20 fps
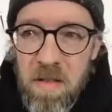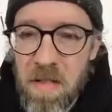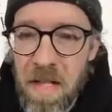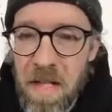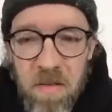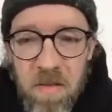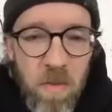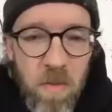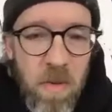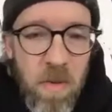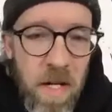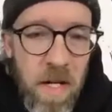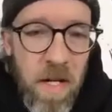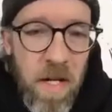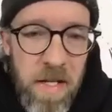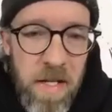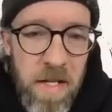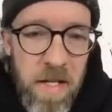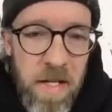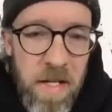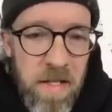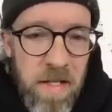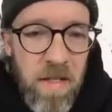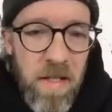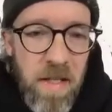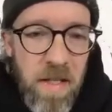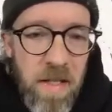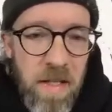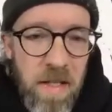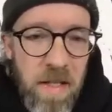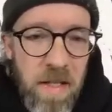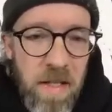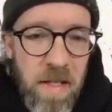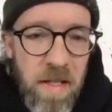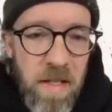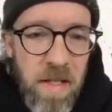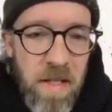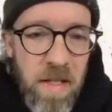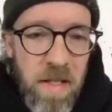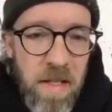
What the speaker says: that's when I hit the canvas.